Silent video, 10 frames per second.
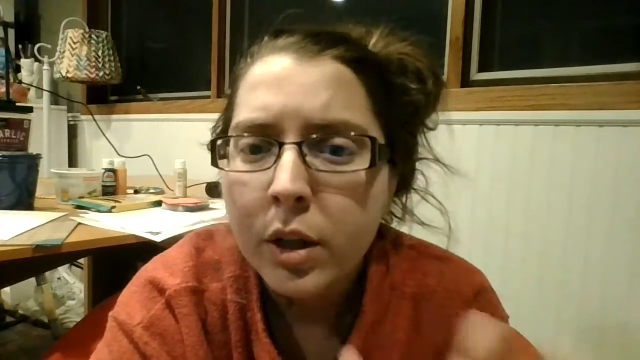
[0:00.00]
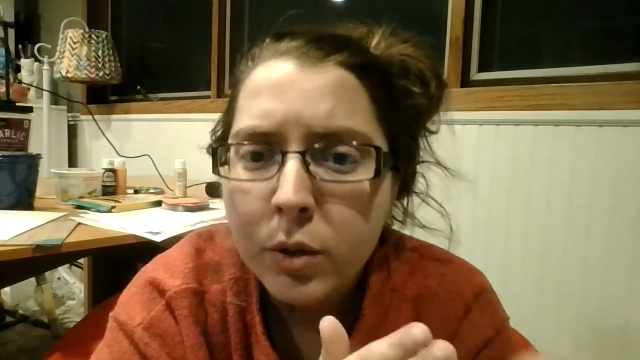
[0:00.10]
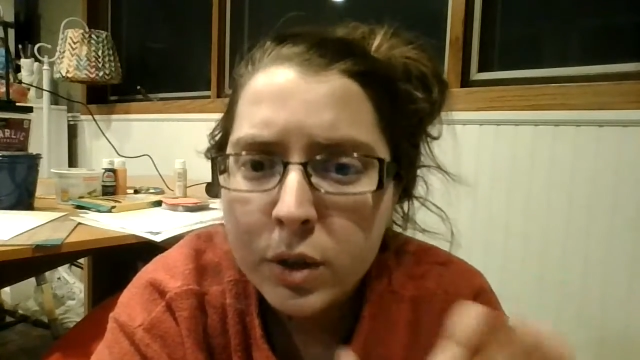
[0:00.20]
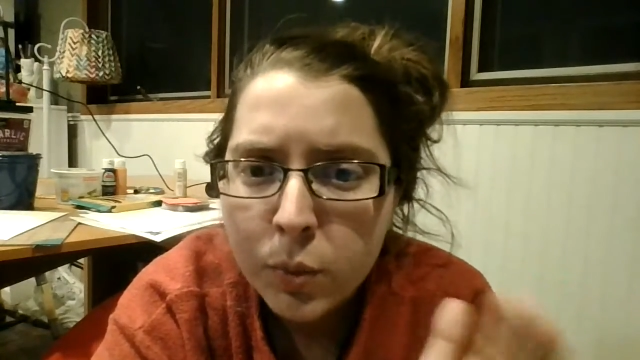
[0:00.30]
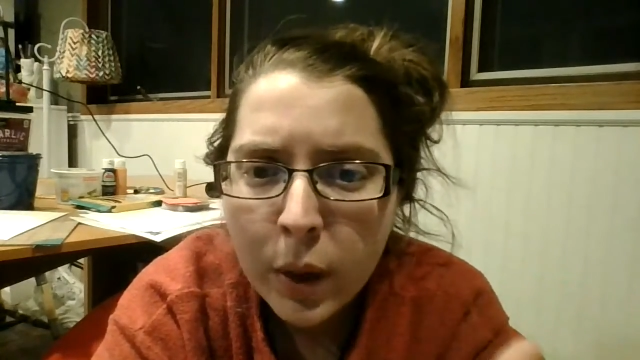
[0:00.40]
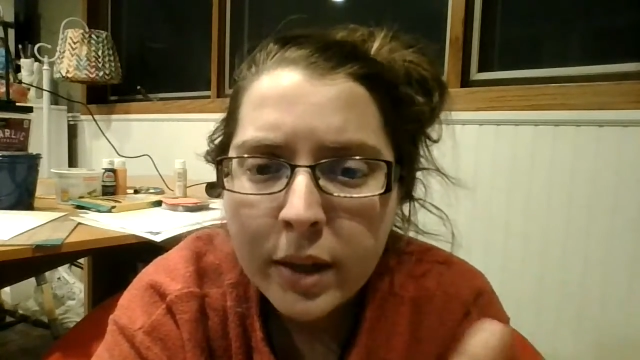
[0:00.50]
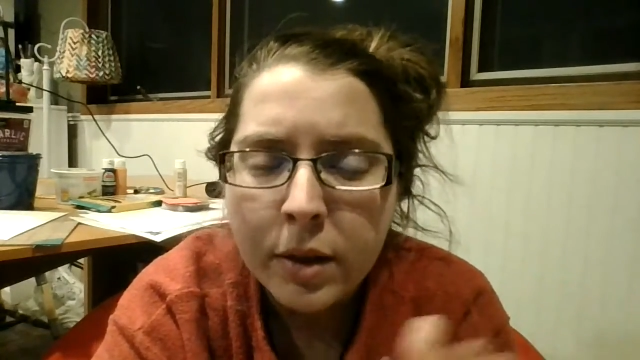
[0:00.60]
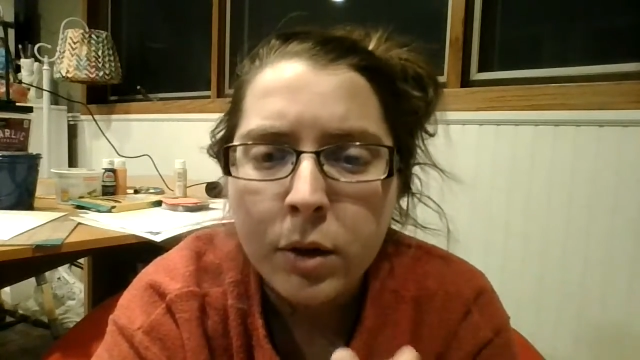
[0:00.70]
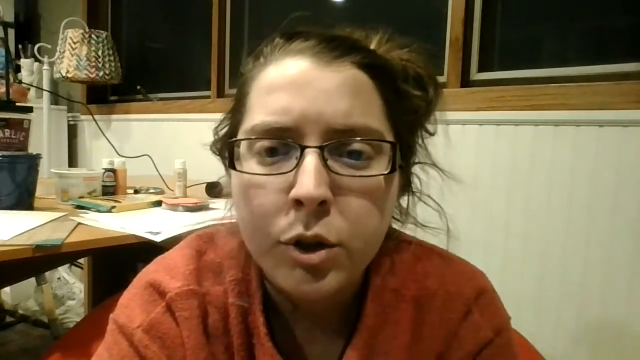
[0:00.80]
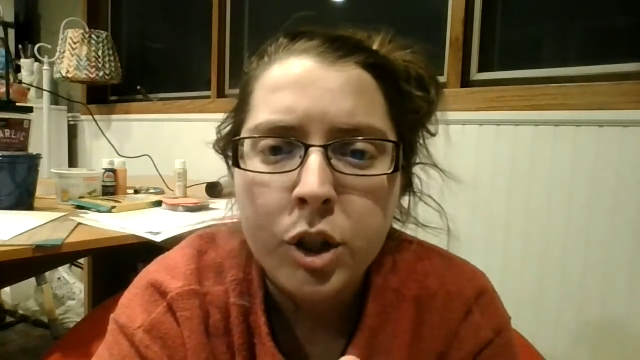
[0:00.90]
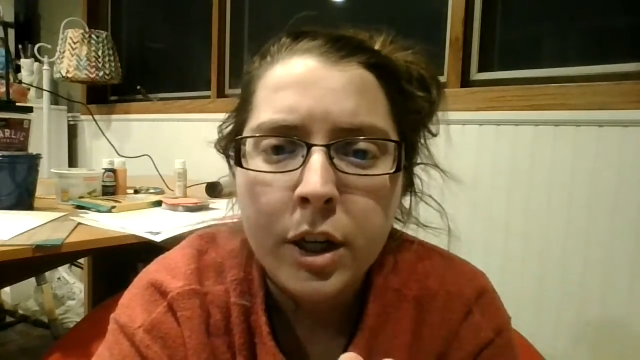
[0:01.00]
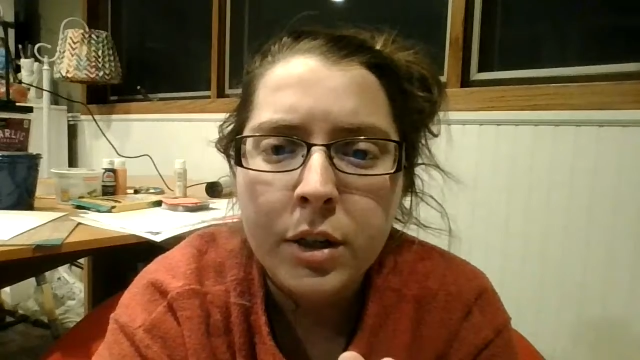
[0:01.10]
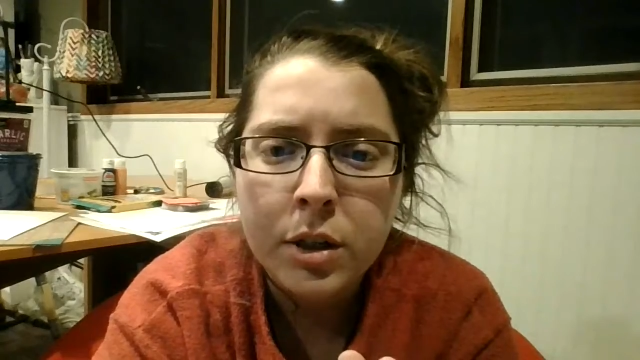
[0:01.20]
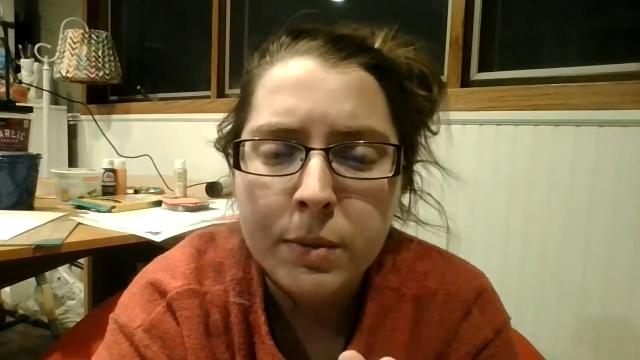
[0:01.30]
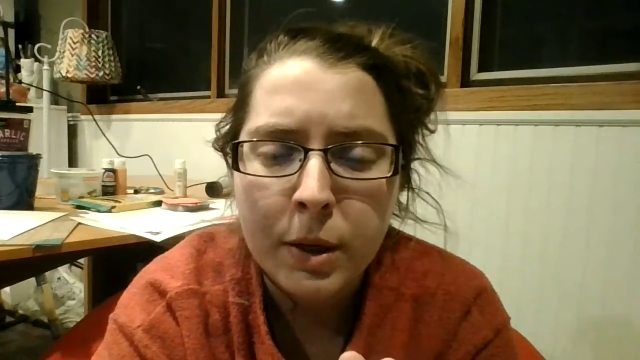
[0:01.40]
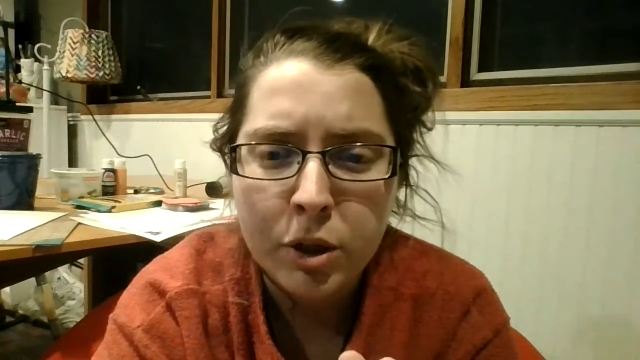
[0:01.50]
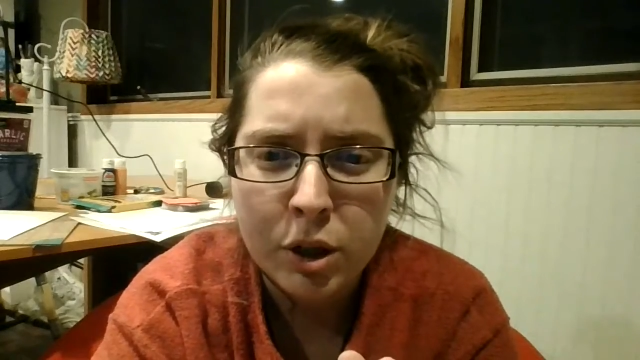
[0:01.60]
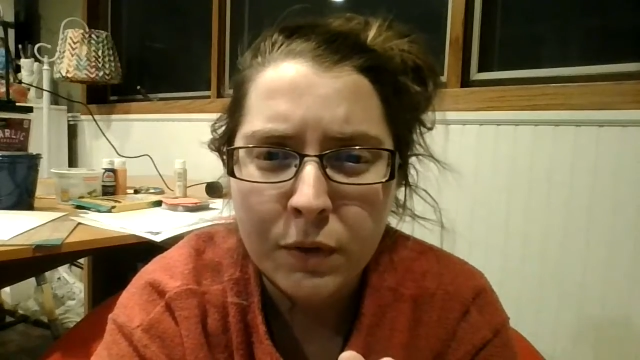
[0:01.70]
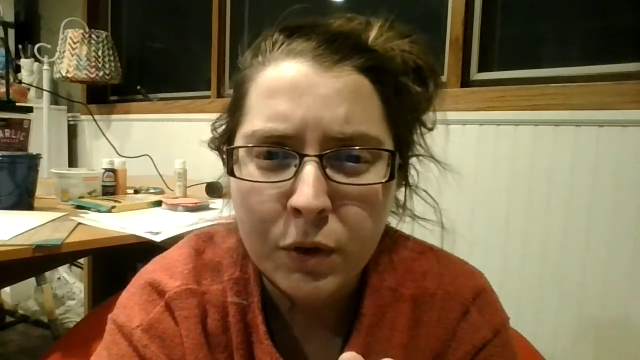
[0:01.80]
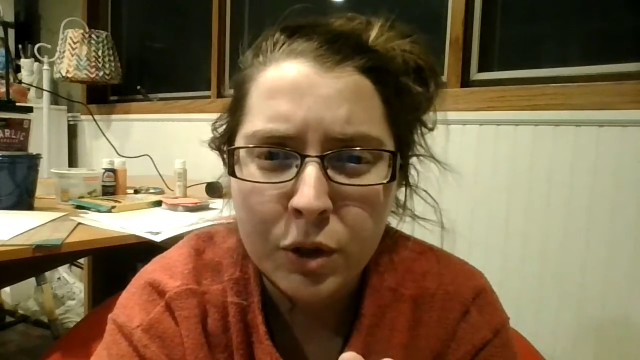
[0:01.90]
slight little change, especially
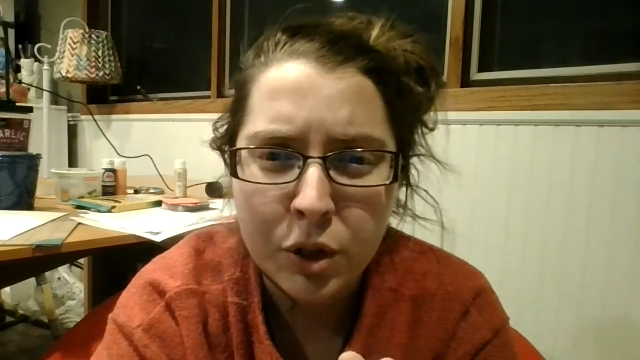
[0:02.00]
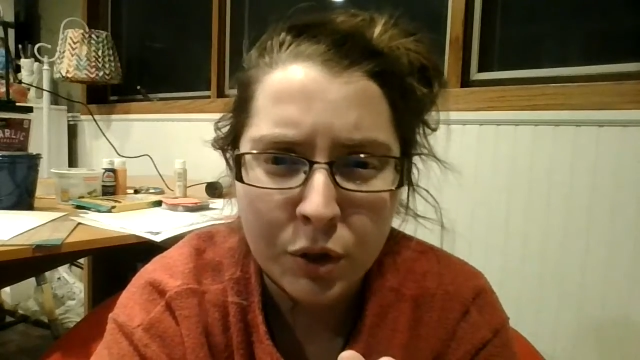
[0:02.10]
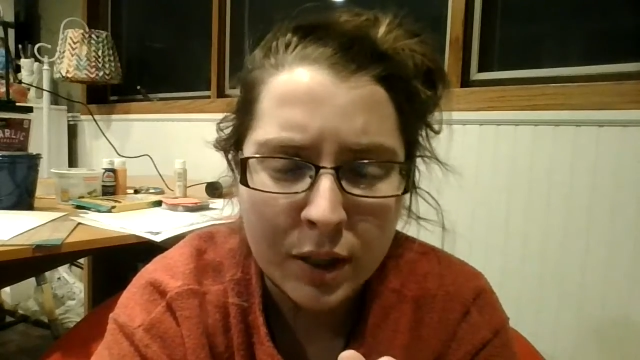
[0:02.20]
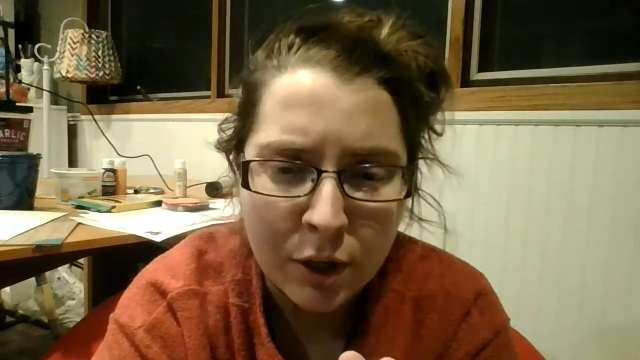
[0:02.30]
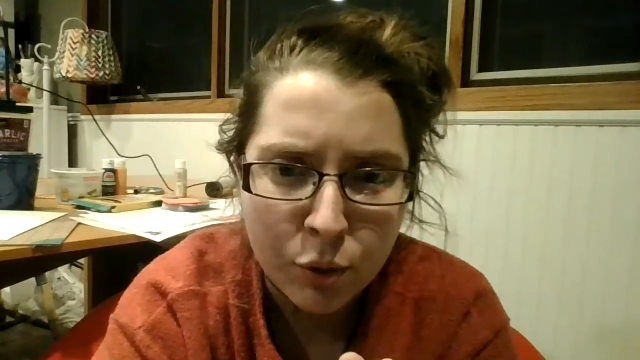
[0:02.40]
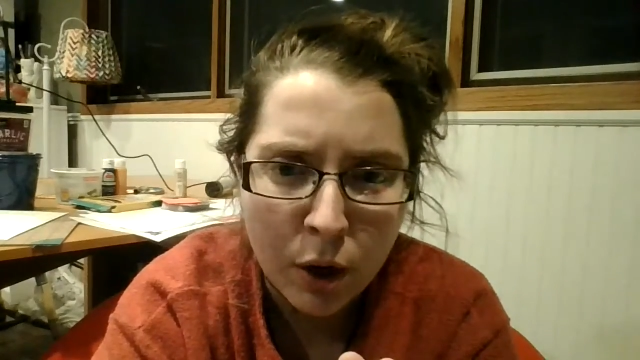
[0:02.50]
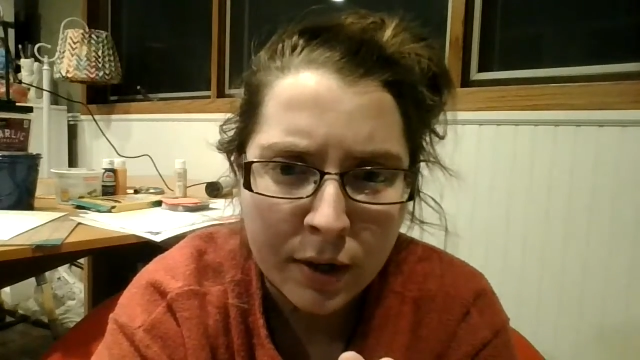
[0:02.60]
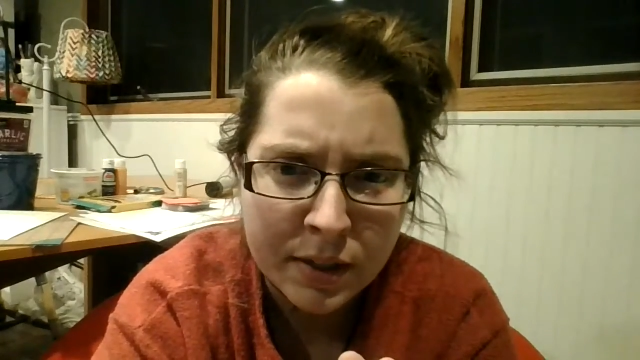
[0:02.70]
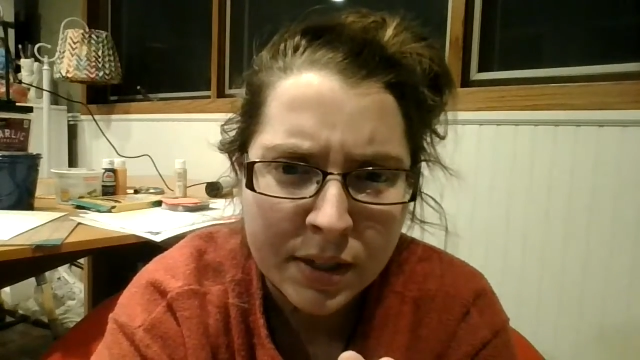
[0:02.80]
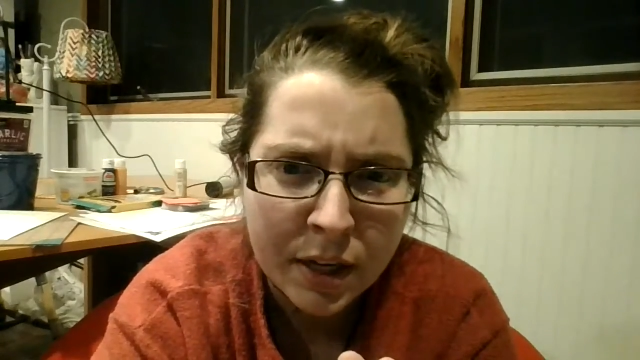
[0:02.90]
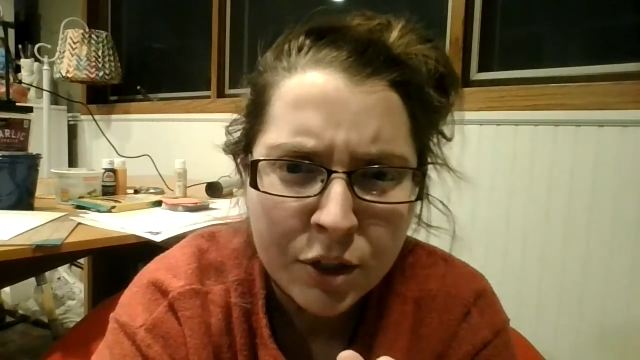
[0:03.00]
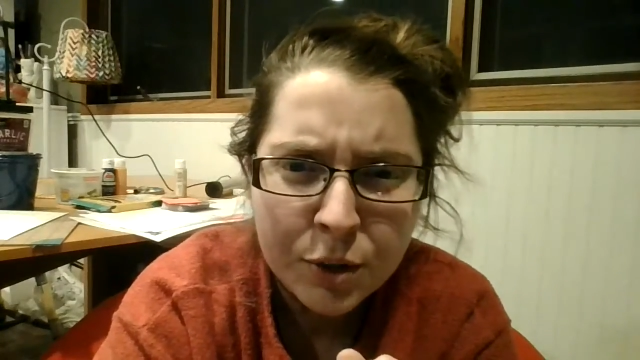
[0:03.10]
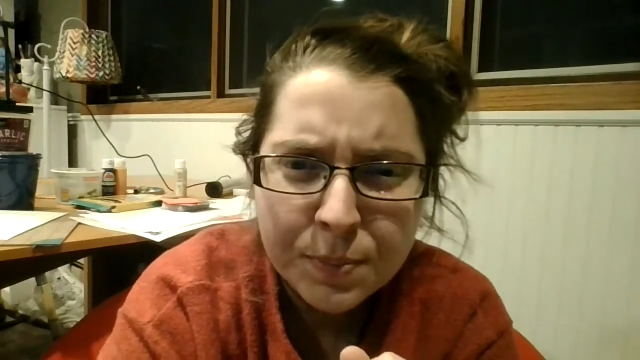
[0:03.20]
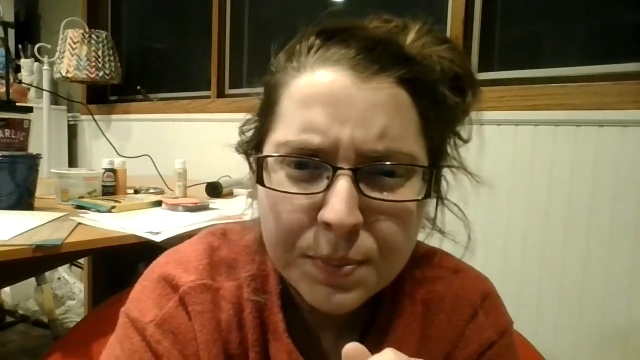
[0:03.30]
if you're still in that drawing stage.